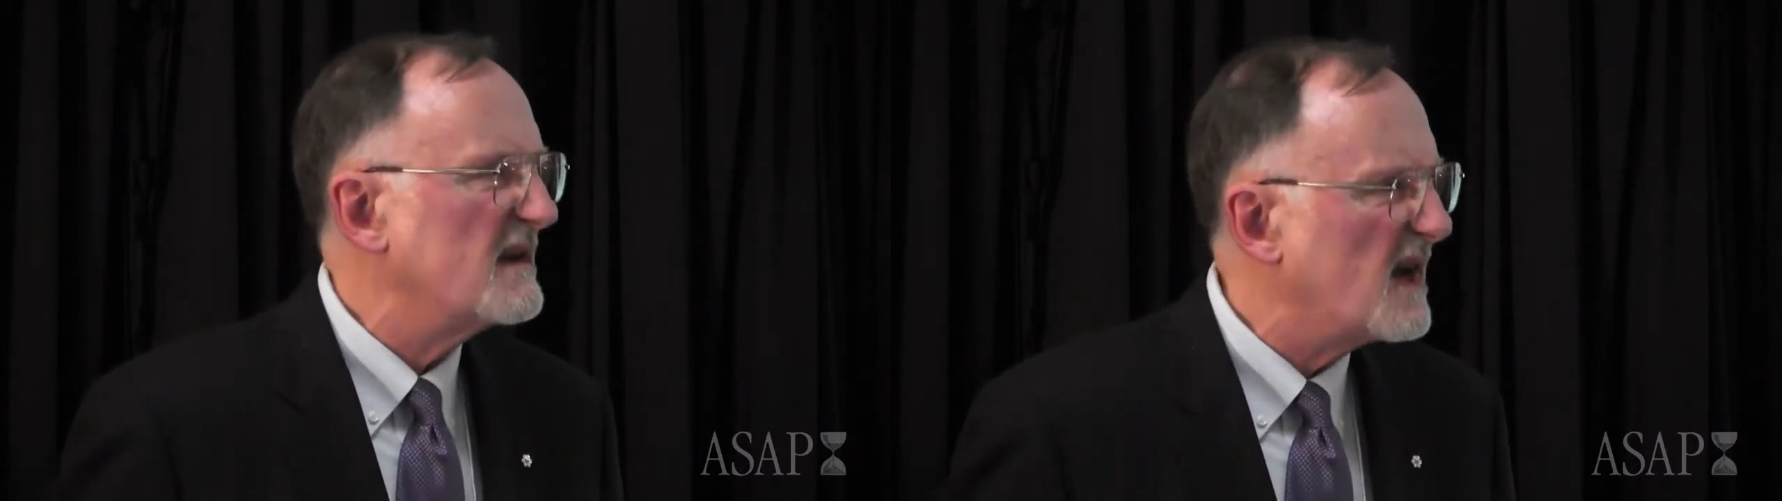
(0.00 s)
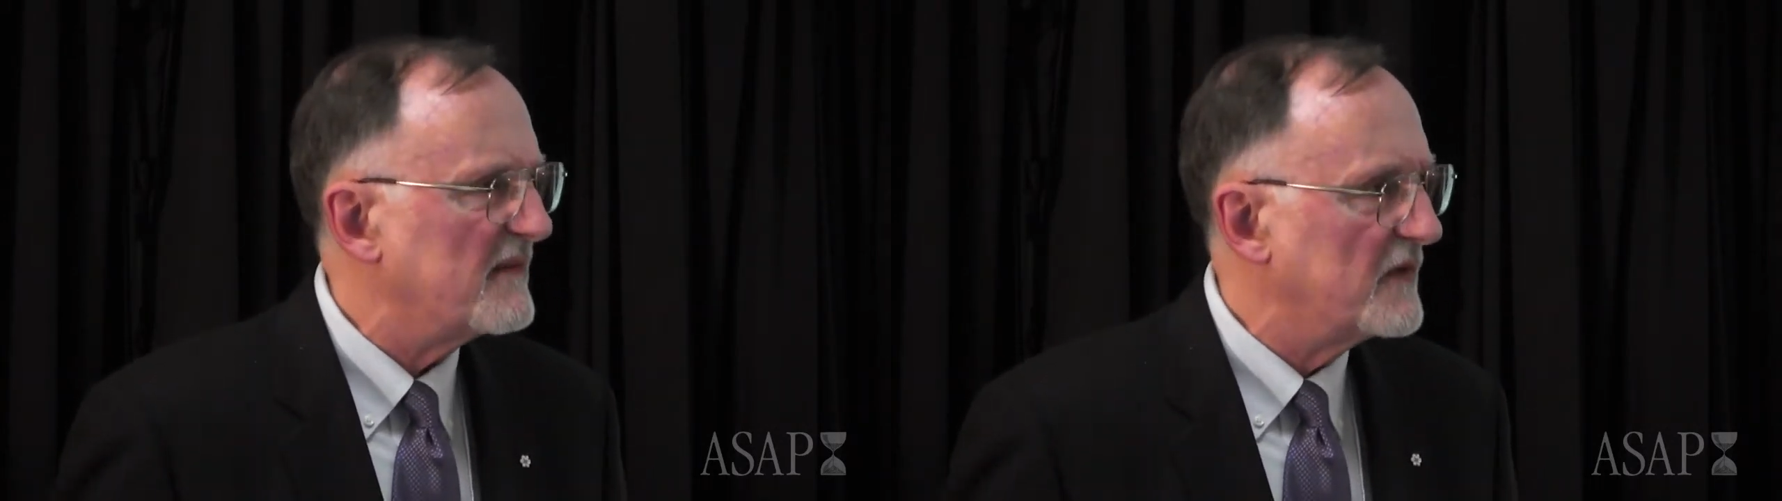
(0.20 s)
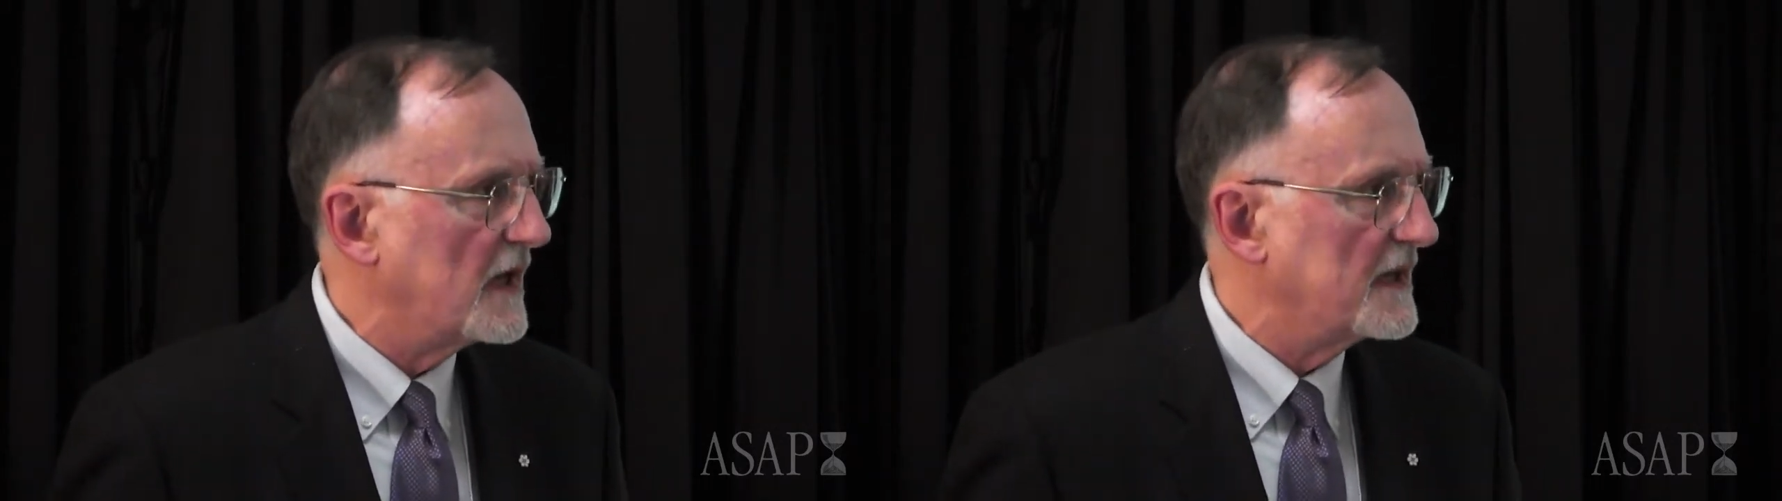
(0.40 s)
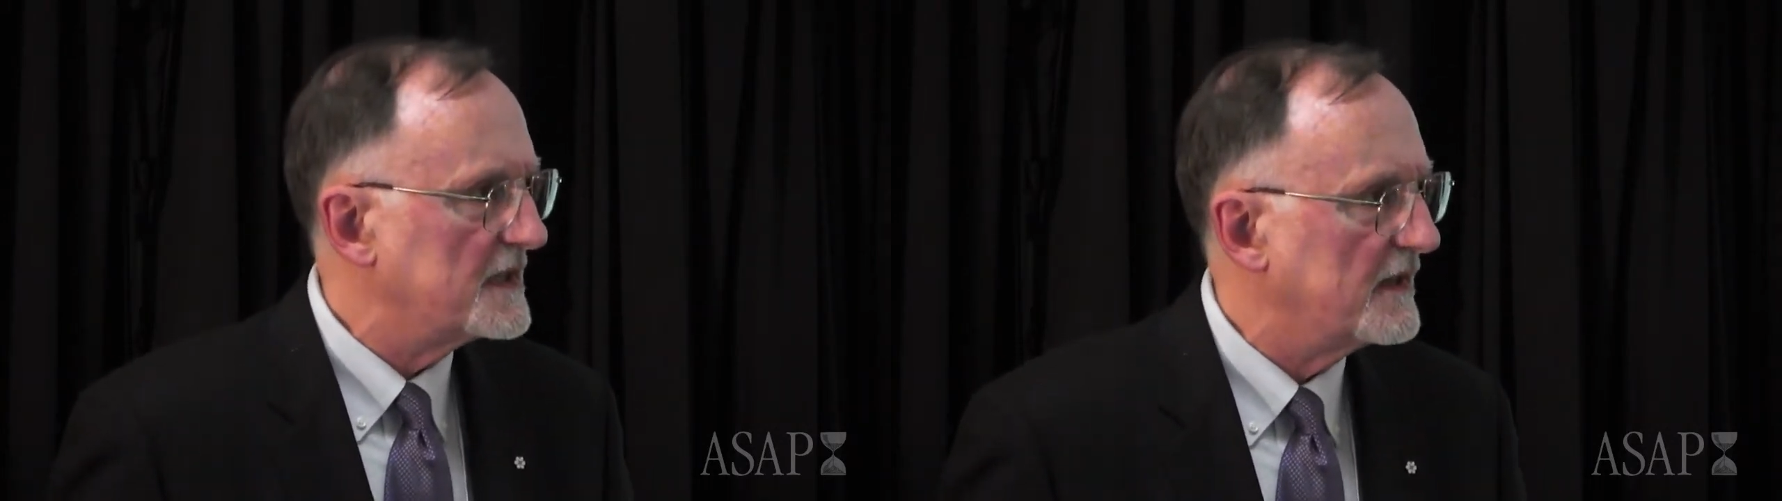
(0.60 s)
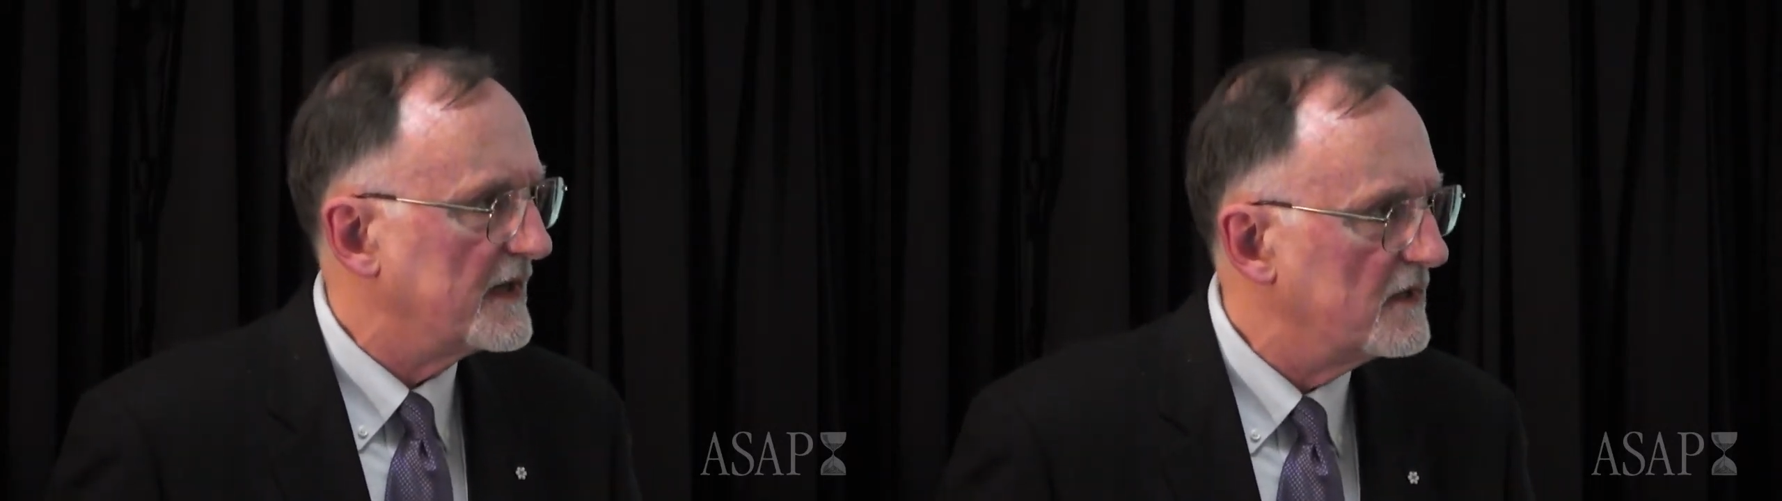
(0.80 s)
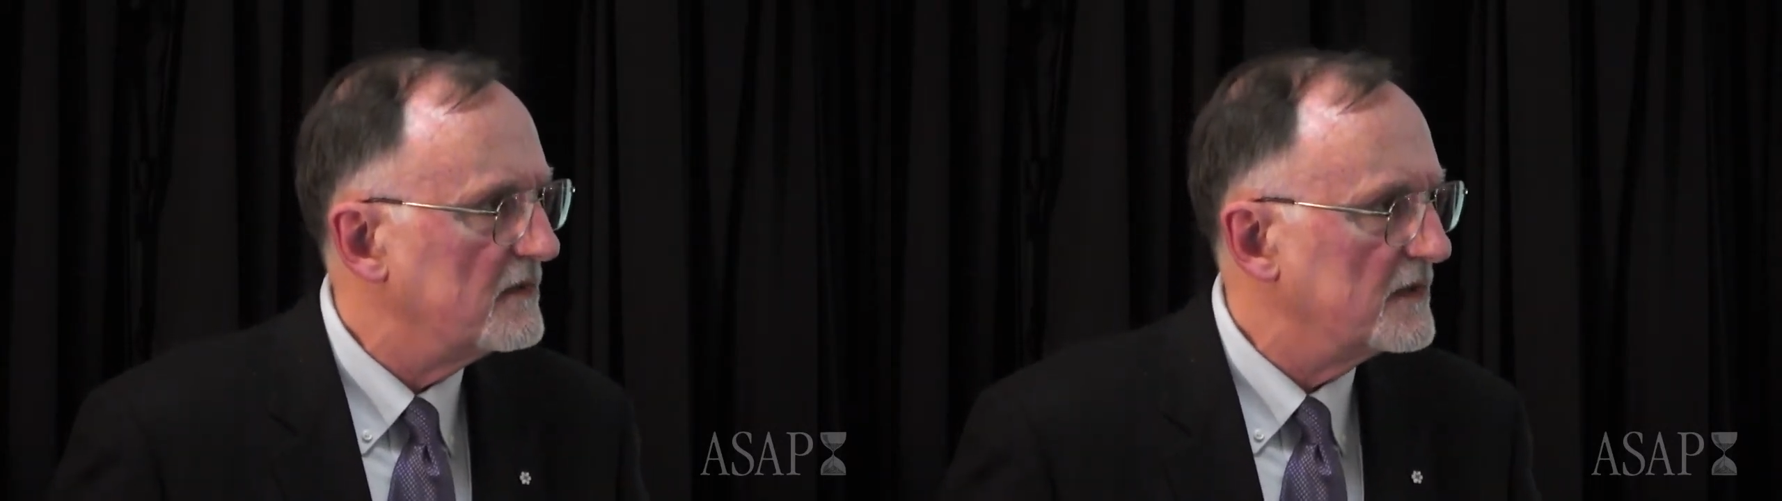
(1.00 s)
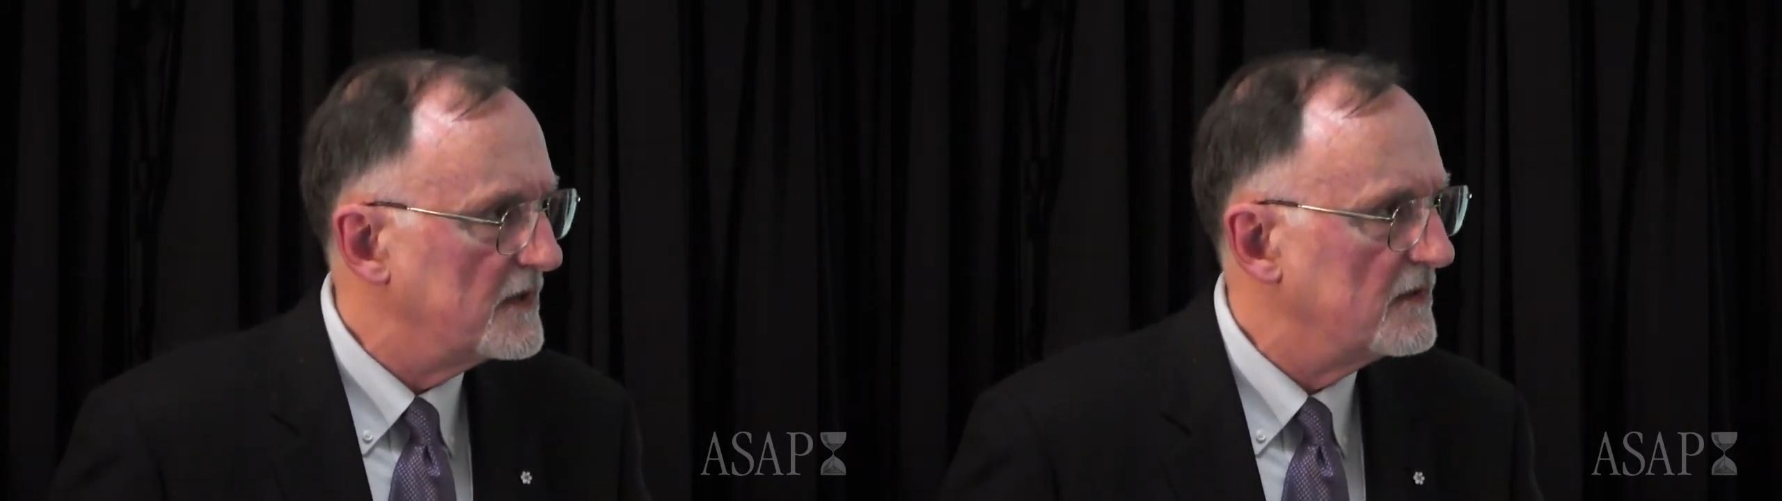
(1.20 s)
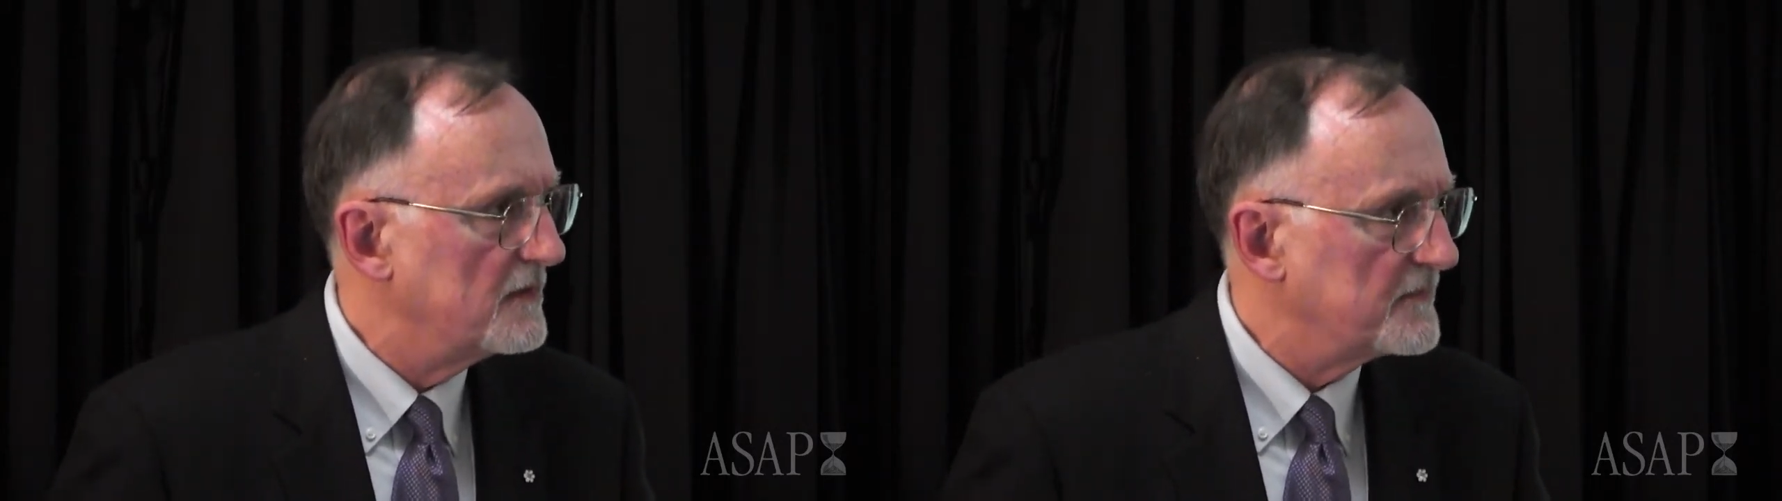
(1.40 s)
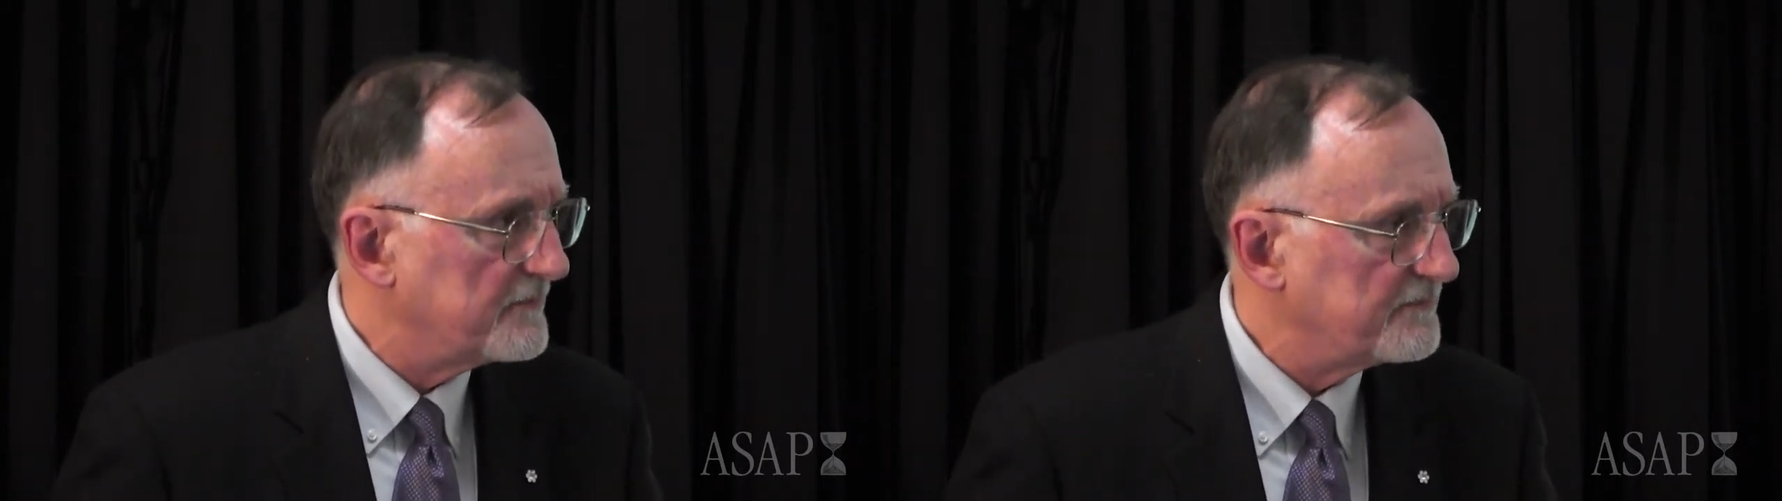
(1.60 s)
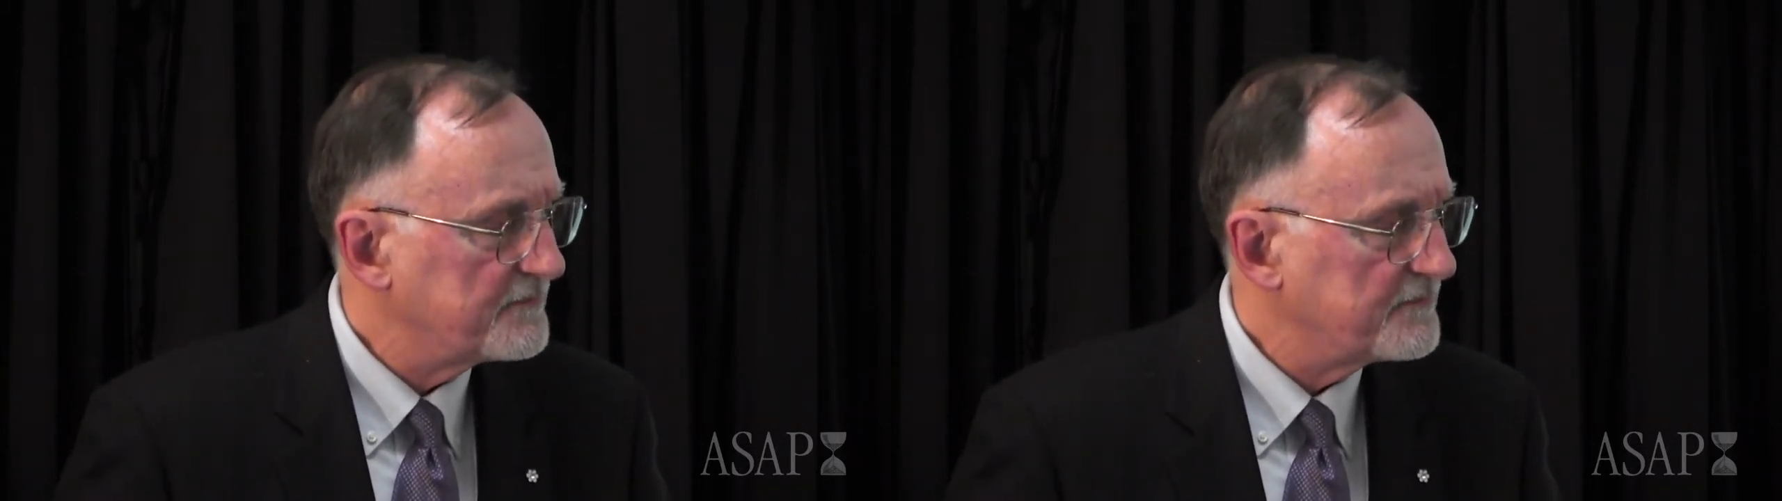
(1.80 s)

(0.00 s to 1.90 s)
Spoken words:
not voluntary. You